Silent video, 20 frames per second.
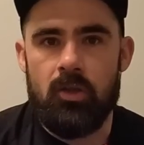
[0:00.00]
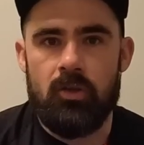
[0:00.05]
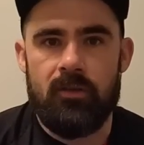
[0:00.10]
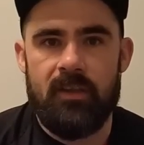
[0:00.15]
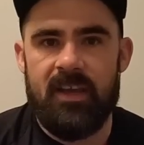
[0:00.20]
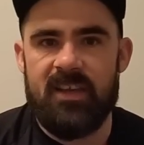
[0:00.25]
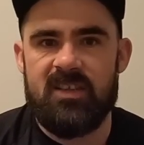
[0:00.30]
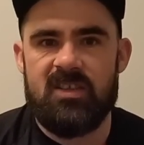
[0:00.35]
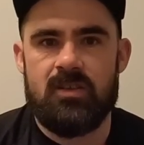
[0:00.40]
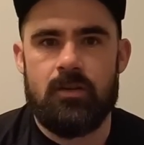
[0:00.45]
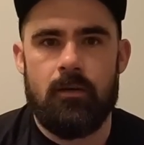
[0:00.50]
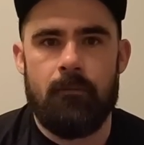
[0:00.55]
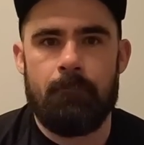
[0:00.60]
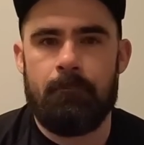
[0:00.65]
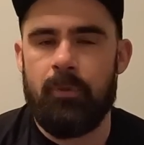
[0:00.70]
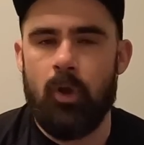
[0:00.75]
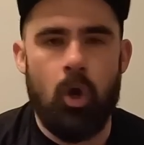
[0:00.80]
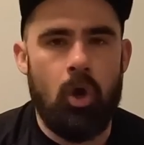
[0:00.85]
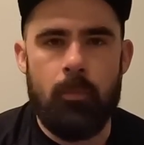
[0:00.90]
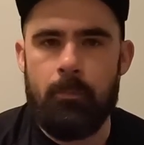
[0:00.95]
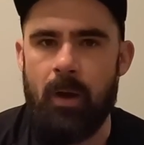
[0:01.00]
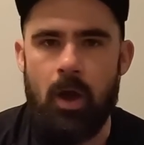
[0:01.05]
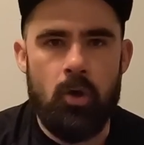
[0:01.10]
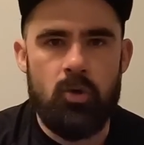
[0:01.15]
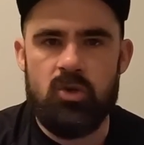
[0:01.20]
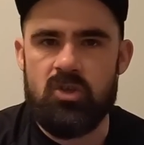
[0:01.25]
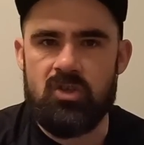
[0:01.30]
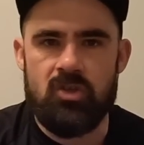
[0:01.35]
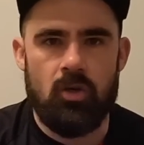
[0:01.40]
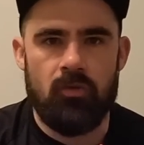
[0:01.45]
There's blog
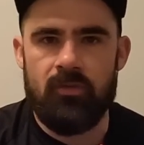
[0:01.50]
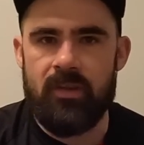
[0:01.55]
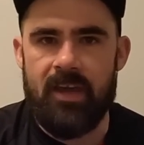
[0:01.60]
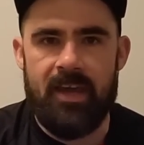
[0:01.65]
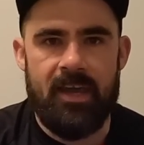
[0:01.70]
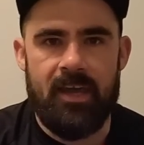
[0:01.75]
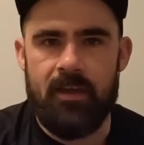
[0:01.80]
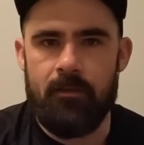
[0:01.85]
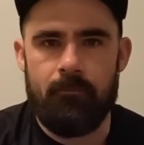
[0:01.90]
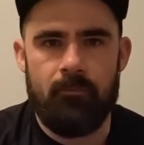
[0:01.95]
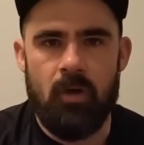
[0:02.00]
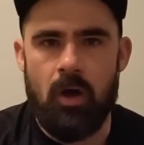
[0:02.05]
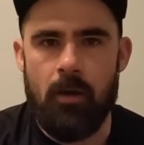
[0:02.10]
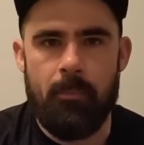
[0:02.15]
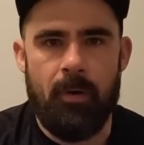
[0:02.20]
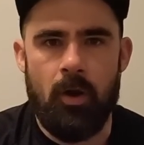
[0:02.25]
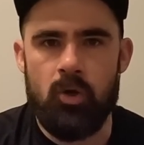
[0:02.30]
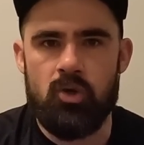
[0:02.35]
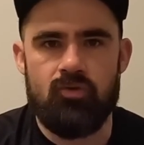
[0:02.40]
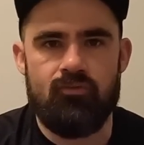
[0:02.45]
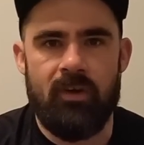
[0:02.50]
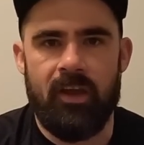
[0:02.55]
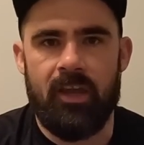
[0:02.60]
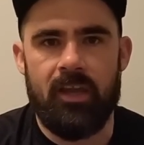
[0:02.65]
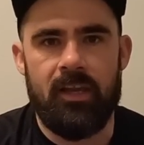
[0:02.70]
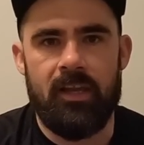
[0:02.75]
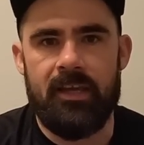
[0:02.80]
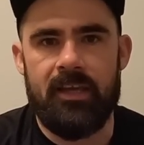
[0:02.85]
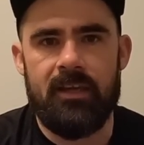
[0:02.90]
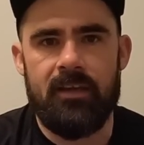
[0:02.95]
posts on there that I post
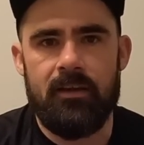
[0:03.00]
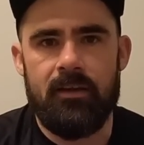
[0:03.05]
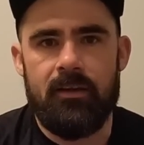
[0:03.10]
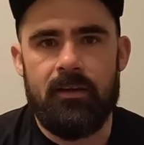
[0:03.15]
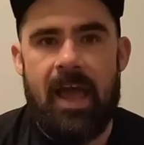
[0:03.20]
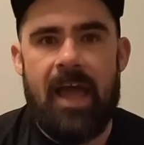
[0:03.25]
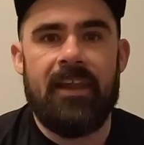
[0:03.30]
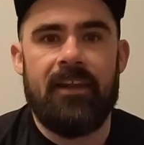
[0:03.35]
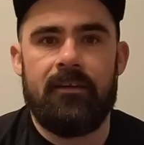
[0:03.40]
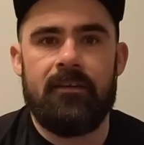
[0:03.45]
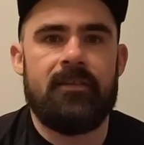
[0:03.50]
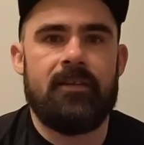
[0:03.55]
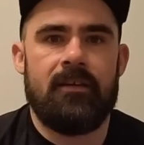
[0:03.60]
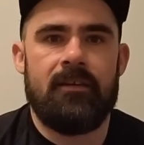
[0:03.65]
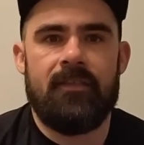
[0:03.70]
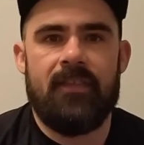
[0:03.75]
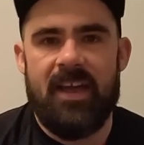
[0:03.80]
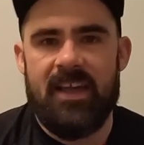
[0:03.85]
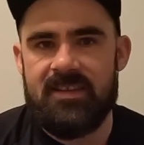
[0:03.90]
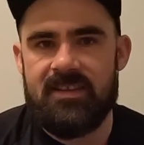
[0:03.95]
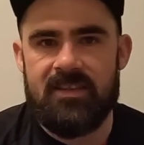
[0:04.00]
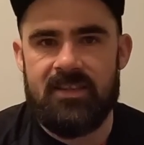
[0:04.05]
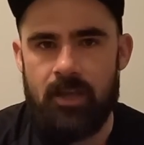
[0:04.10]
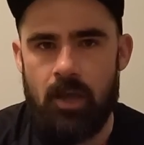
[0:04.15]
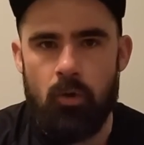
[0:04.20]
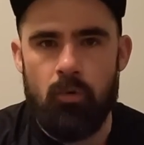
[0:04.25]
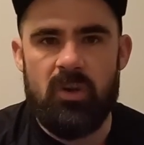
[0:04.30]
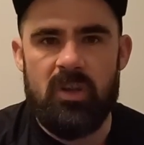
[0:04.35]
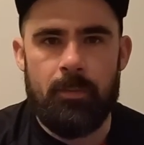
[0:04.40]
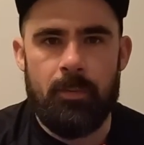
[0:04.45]
regularly, and that's the
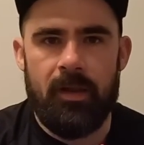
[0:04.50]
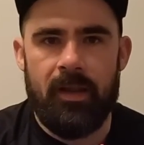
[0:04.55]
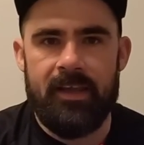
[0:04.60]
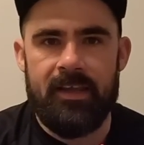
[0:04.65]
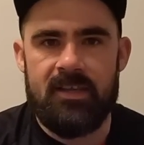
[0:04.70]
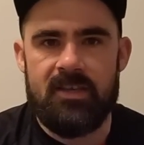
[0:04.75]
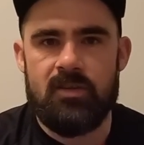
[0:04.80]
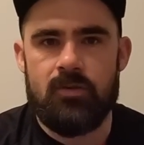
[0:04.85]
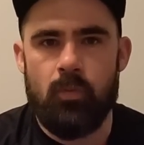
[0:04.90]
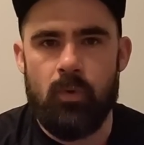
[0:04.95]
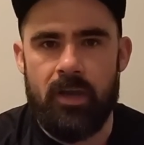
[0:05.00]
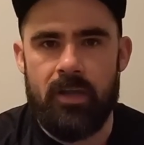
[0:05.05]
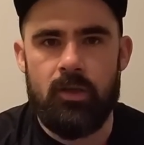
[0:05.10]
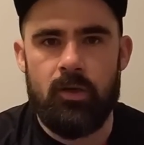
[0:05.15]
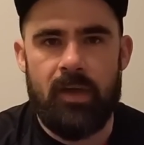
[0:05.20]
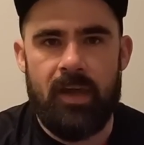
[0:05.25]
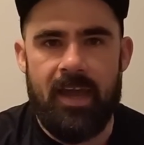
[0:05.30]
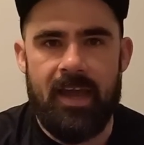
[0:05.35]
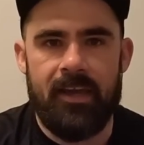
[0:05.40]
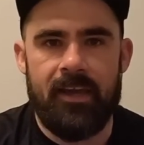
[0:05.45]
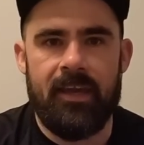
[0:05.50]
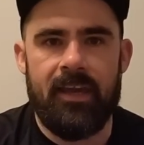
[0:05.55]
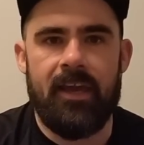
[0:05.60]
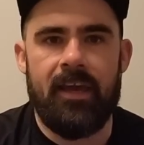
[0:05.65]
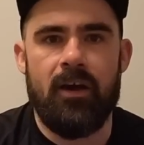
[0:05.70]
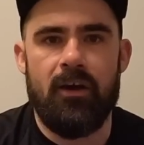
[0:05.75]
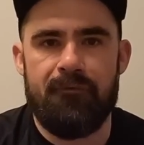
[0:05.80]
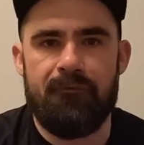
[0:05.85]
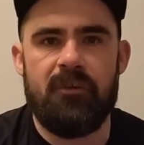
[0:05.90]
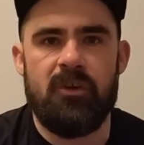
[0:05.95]
only place where you can
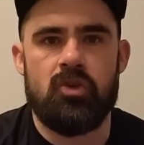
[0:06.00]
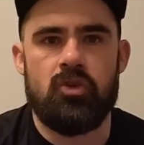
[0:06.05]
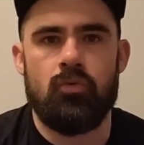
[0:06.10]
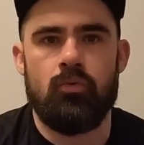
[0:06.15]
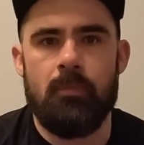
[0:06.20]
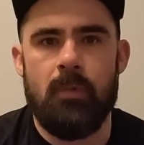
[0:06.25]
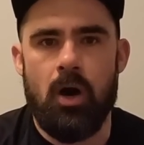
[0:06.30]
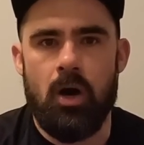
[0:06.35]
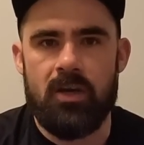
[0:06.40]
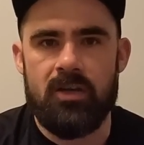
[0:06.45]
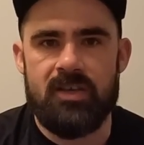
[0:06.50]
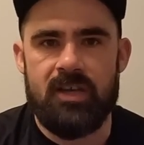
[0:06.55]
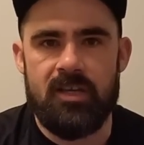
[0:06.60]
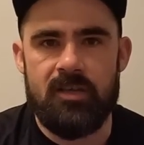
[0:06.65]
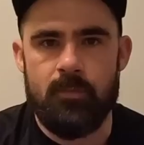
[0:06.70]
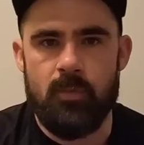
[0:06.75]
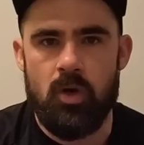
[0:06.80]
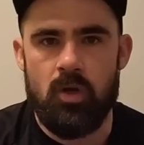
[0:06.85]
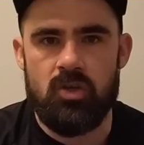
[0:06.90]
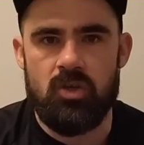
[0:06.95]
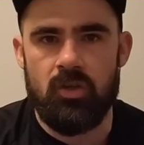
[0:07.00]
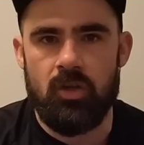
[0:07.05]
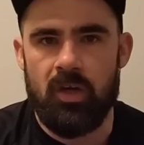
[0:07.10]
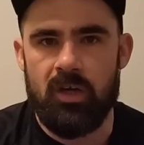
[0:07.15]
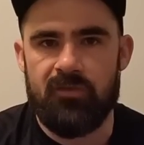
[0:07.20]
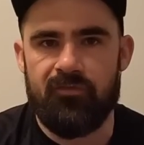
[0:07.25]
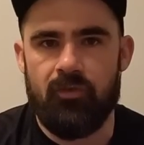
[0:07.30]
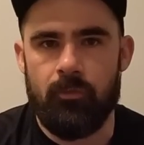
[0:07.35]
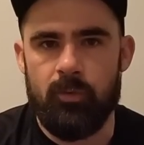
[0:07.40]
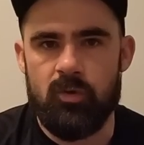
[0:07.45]
get official Marcus Hayes
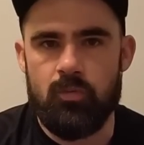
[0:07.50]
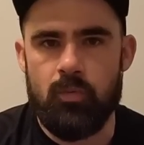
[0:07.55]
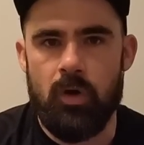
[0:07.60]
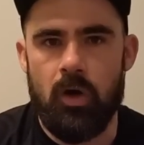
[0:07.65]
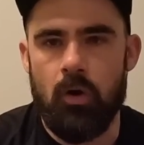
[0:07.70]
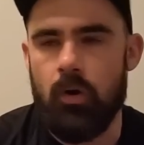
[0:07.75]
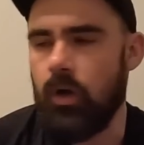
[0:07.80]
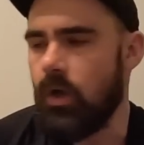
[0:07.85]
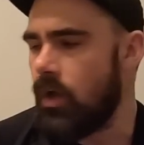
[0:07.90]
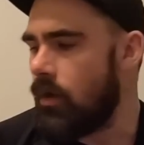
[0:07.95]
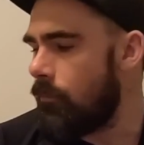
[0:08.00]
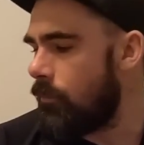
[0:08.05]
merchandise from as well.